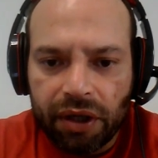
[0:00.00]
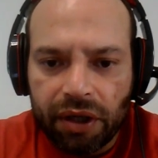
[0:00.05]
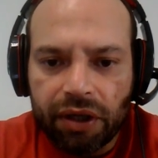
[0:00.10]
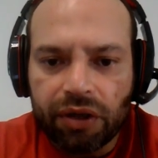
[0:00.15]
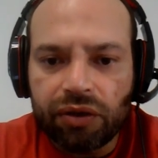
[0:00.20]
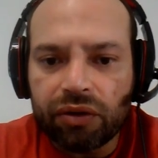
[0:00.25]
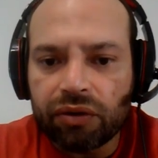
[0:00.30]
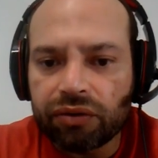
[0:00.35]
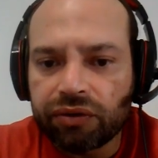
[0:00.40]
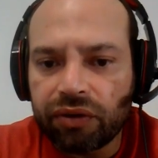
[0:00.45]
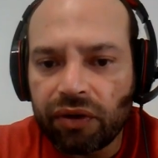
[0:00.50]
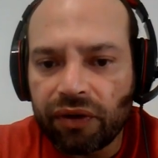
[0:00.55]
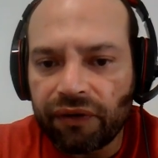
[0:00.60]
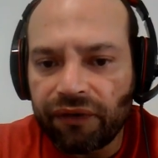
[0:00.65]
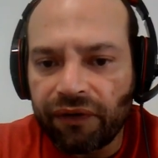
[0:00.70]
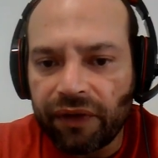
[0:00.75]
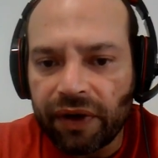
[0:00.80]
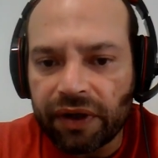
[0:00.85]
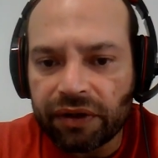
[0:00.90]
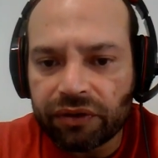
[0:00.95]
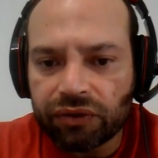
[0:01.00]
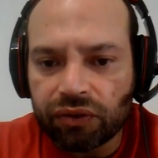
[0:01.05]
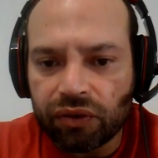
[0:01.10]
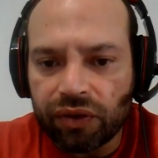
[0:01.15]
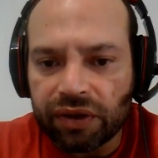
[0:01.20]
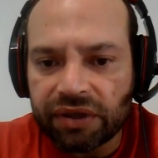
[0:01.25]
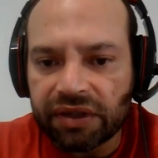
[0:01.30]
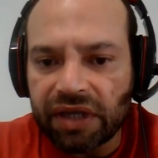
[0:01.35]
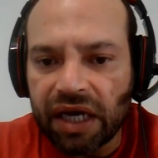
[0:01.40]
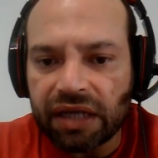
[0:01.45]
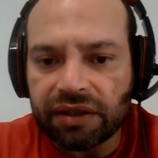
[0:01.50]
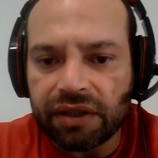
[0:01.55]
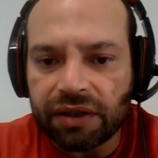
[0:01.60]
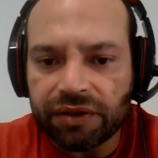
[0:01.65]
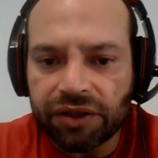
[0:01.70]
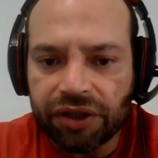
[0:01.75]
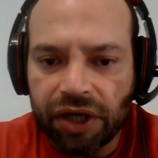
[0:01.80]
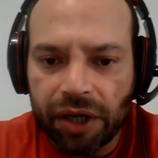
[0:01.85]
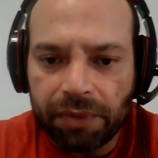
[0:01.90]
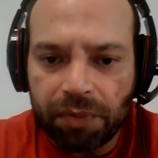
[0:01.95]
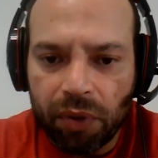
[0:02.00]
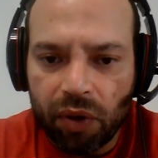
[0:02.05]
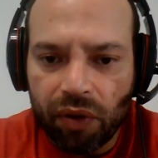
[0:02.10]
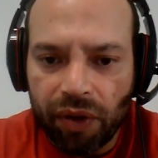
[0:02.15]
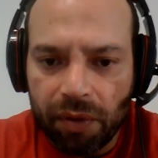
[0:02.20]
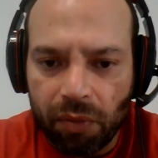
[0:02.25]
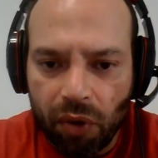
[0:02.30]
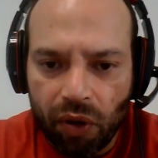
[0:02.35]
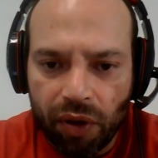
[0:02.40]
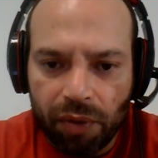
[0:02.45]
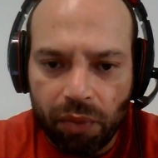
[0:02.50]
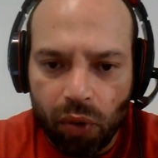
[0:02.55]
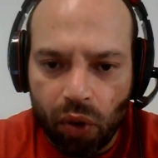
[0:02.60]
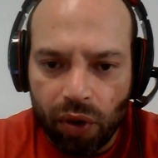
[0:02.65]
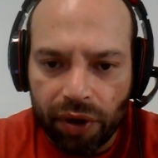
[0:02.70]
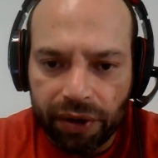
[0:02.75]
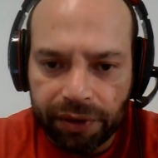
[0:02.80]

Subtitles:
It also refers to the size and shape of the motherboard.